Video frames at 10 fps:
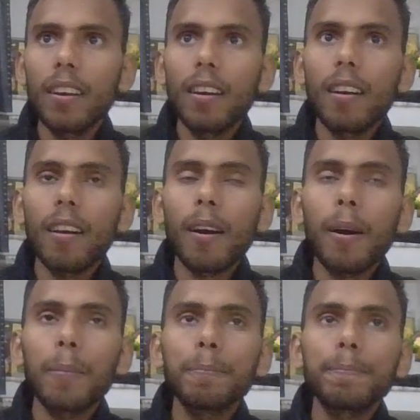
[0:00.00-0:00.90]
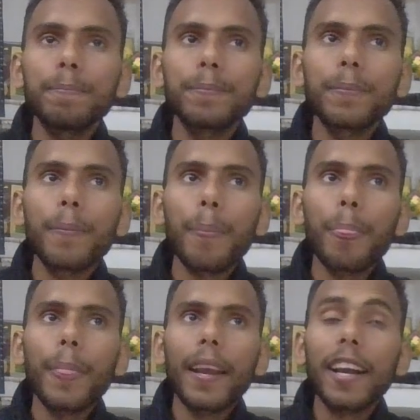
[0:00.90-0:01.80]
uh,
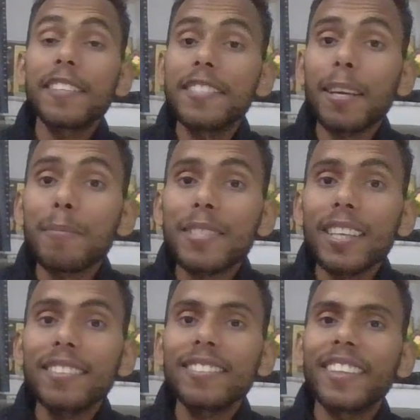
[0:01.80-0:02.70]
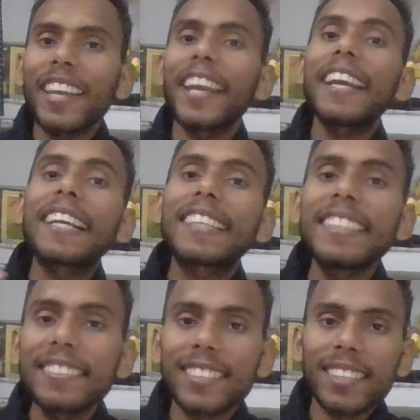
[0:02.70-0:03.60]
consumption
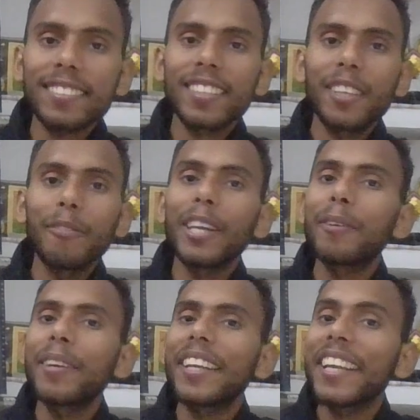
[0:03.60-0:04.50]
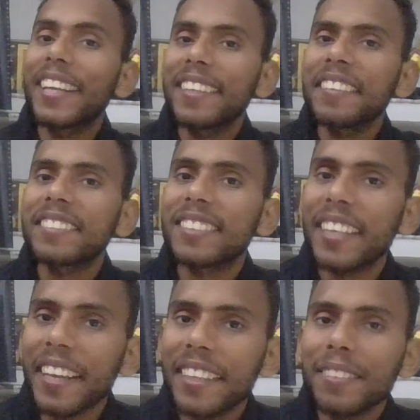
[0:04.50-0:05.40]
increases whenever increase
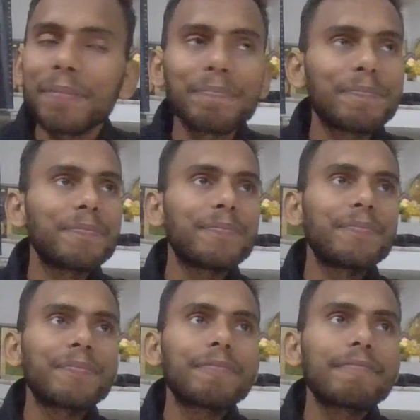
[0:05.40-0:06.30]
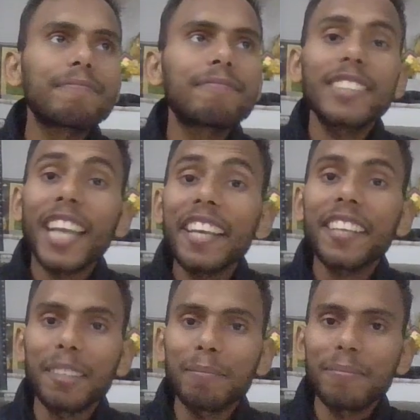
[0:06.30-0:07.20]
in
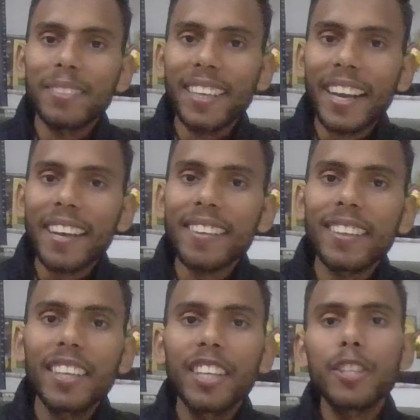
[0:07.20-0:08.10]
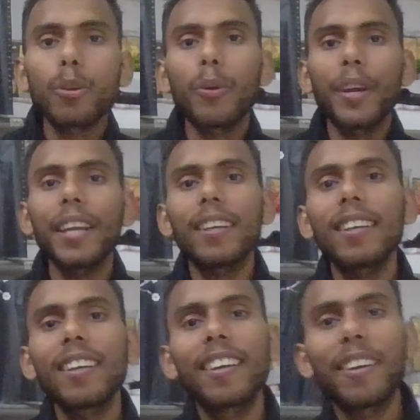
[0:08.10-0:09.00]
income, right? So here,
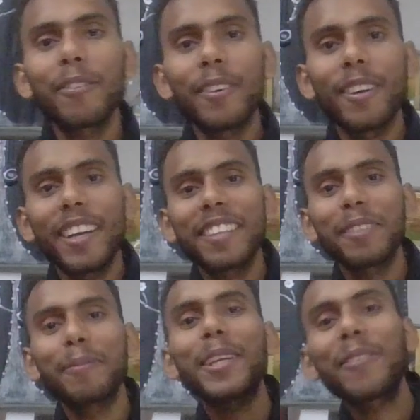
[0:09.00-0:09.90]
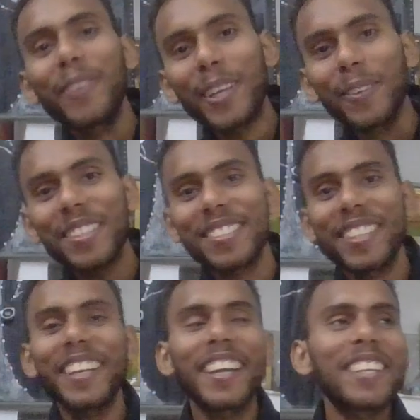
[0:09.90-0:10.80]
it's a very famous
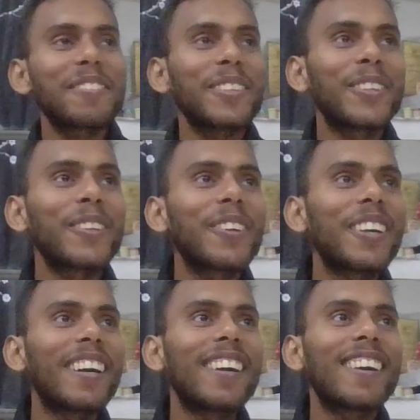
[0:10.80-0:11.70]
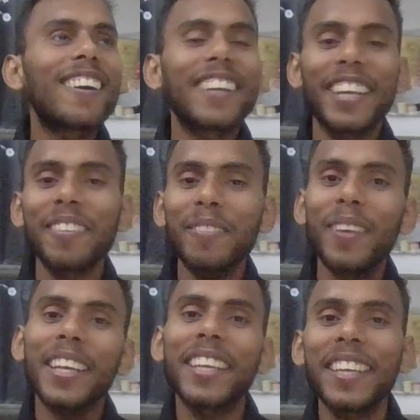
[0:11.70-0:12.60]
theory, as we know, given
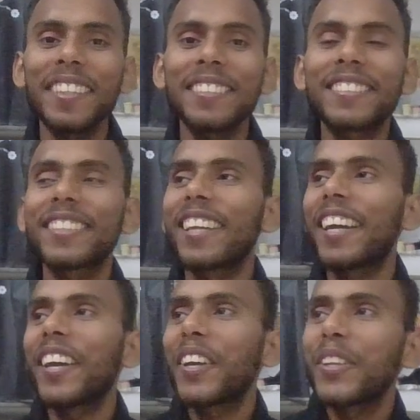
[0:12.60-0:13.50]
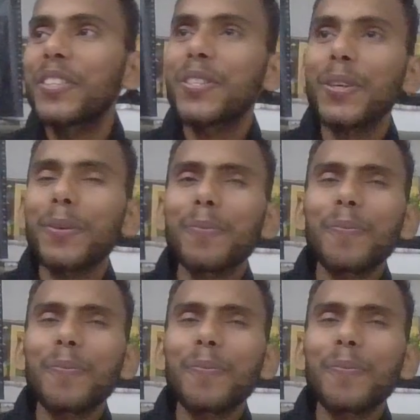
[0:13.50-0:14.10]
by Keynes. So